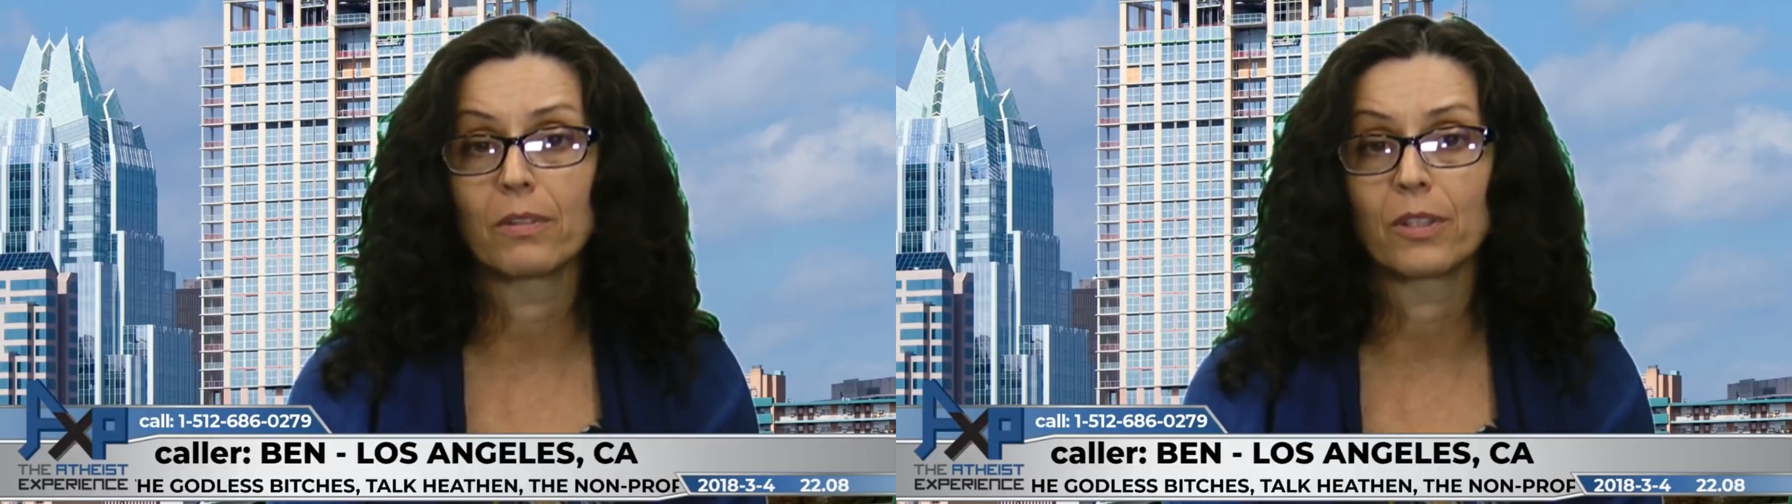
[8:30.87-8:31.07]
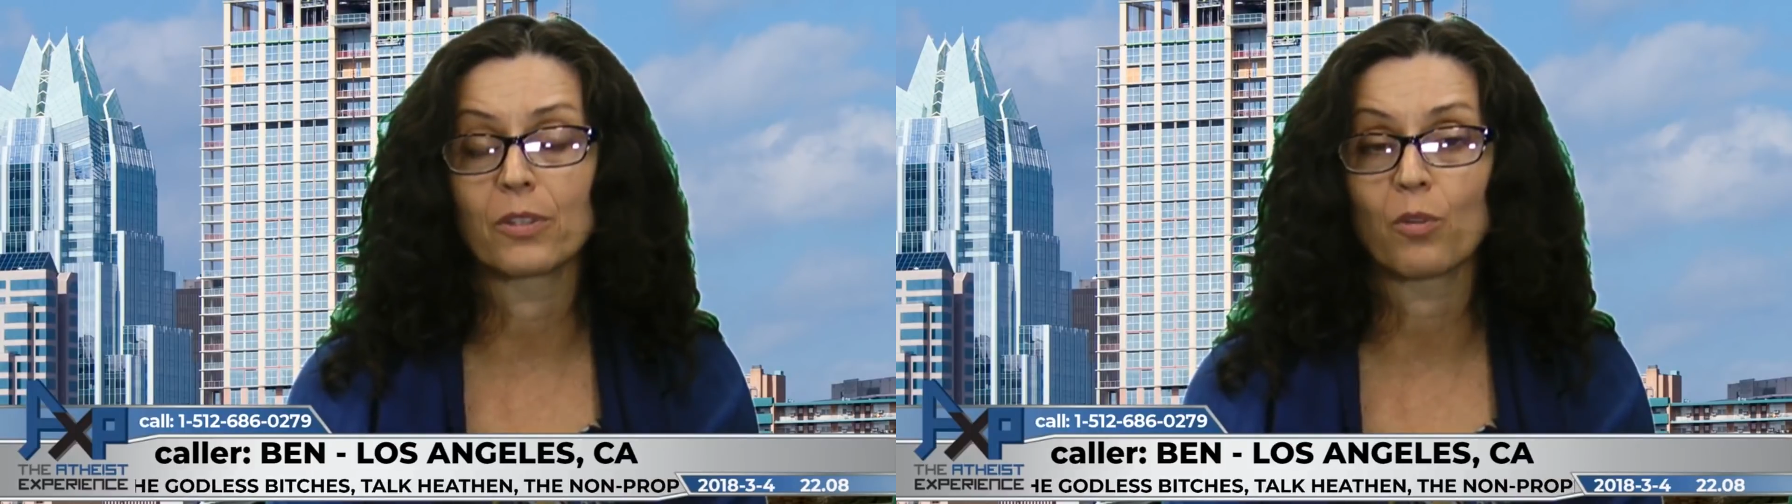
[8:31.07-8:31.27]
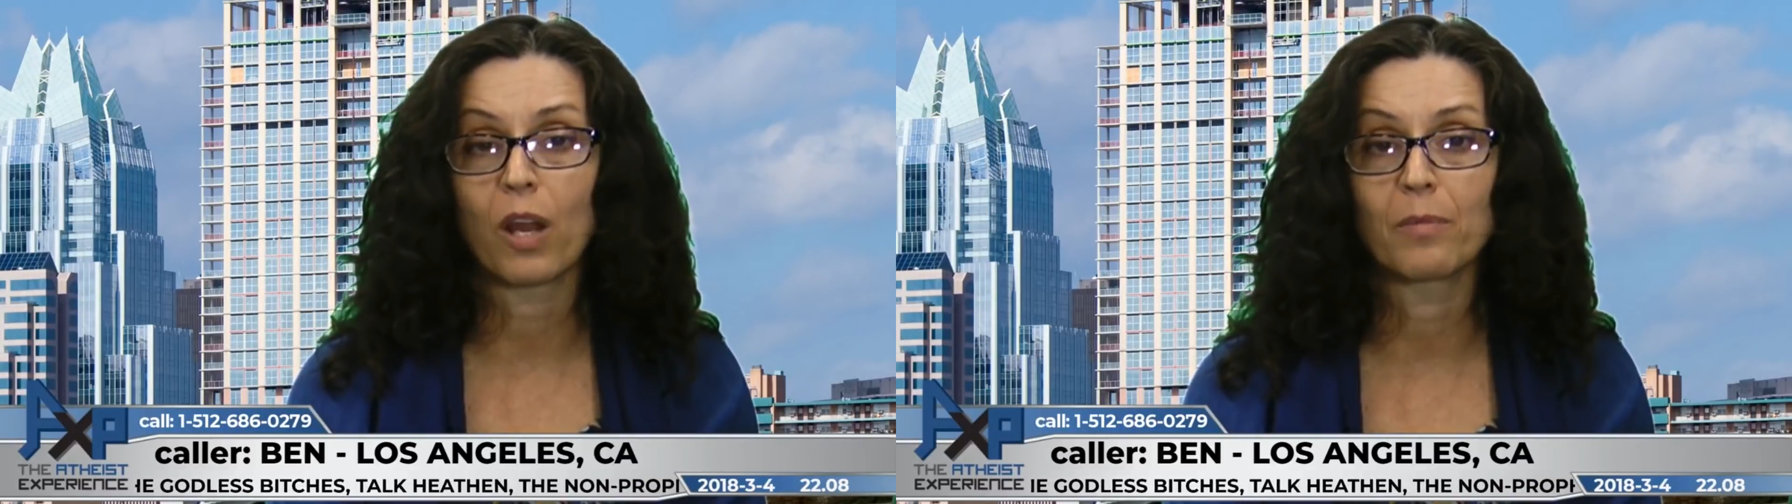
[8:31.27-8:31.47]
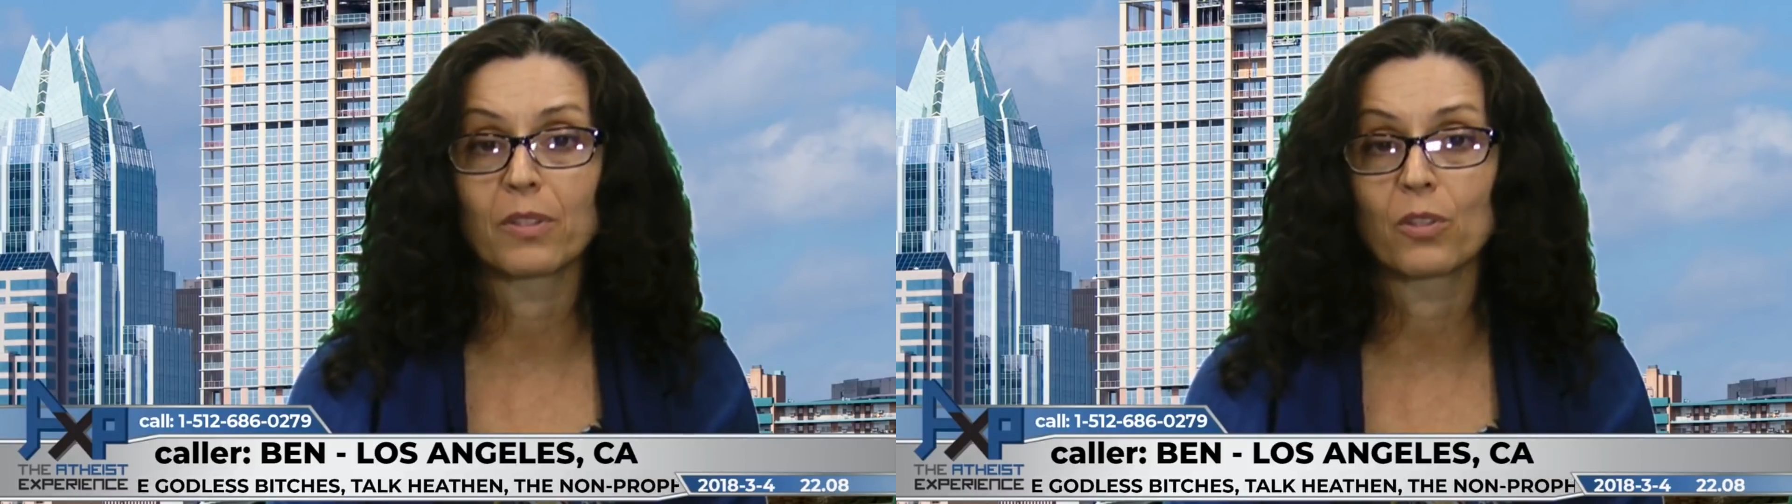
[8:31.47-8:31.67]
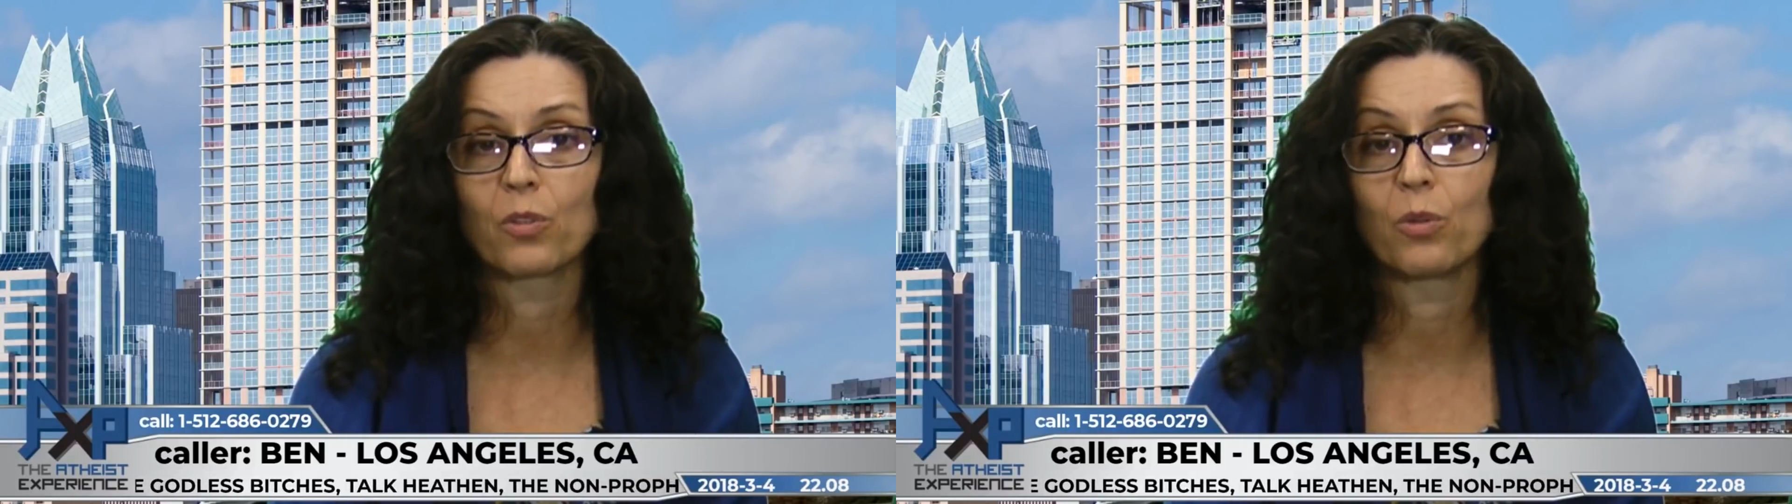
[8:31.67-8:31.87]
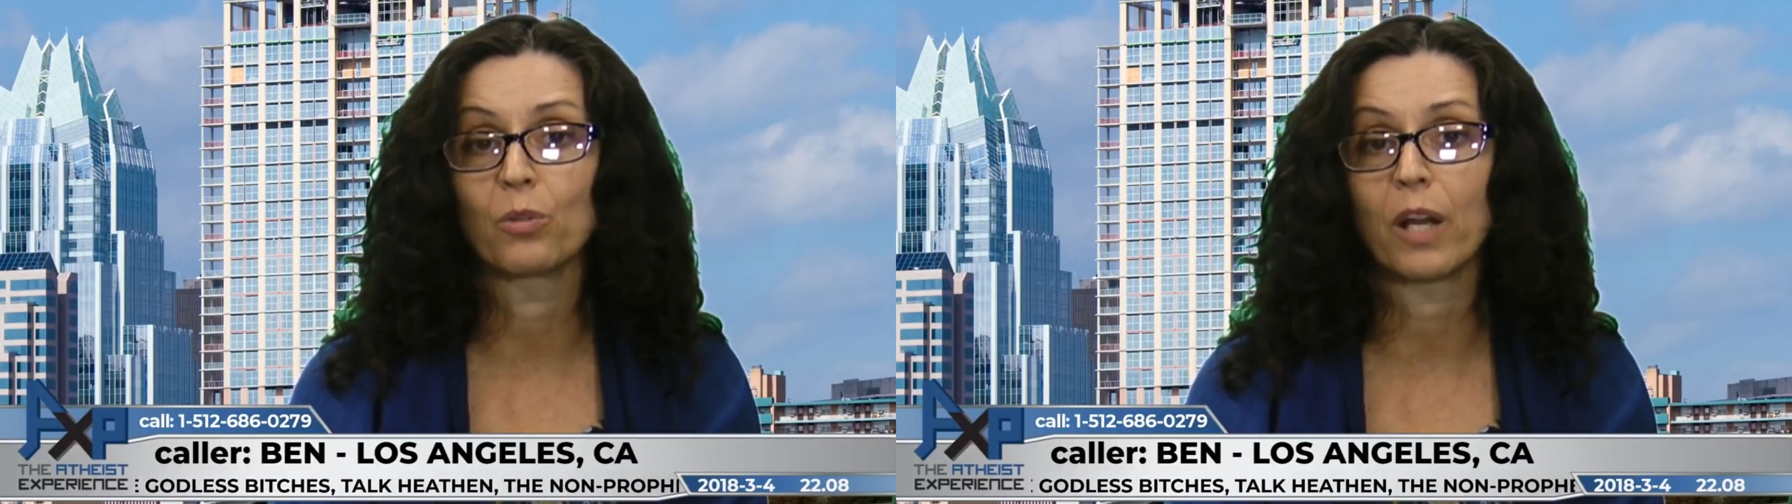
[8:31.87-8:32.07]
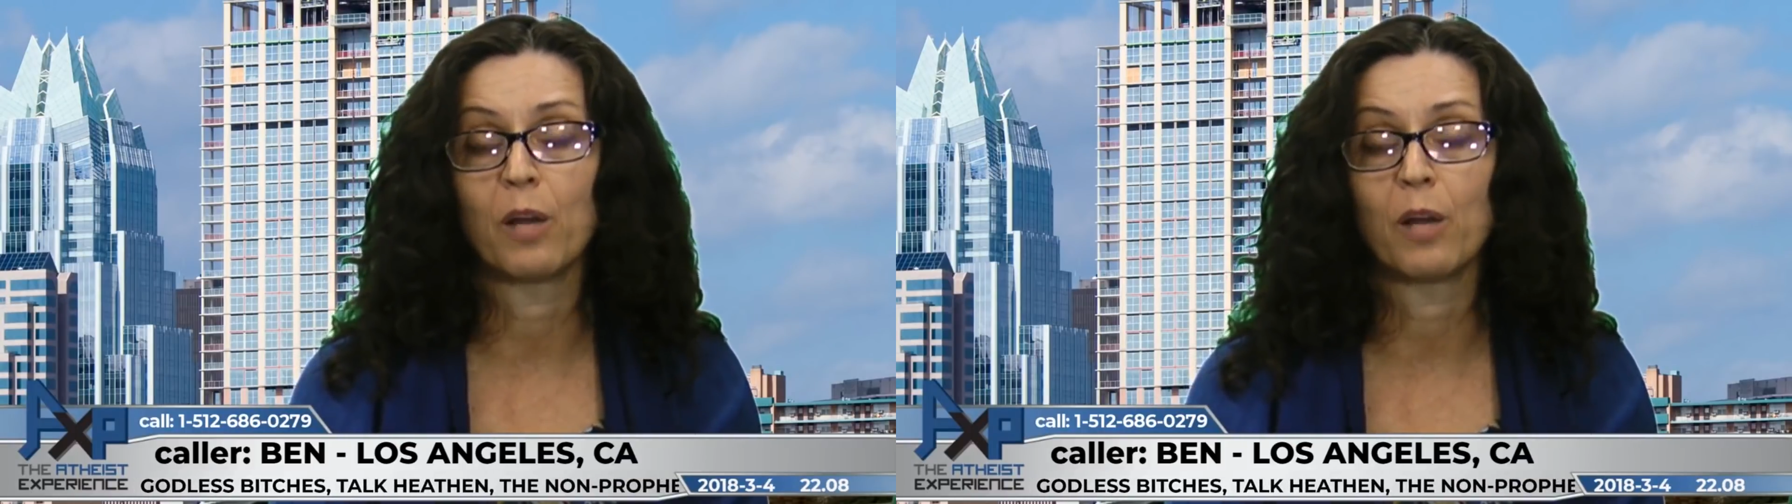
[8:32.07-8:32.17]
describe as a soul, or